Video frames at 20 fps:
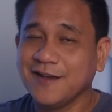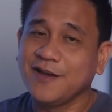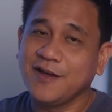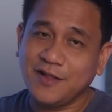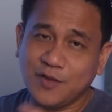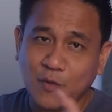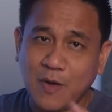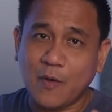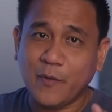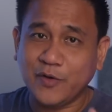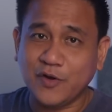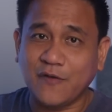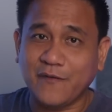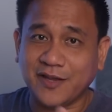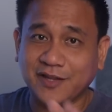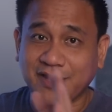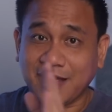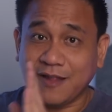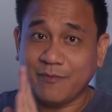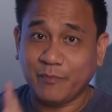The Huawei
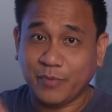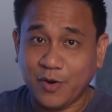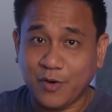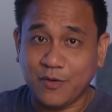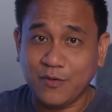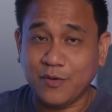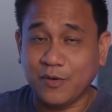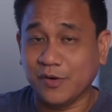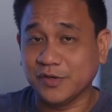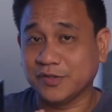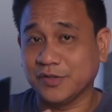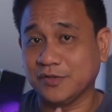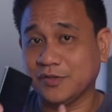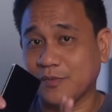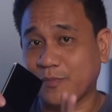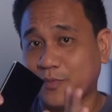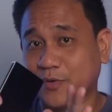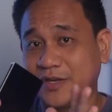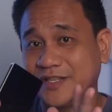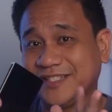Nova 10 Pro also
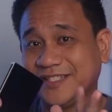supports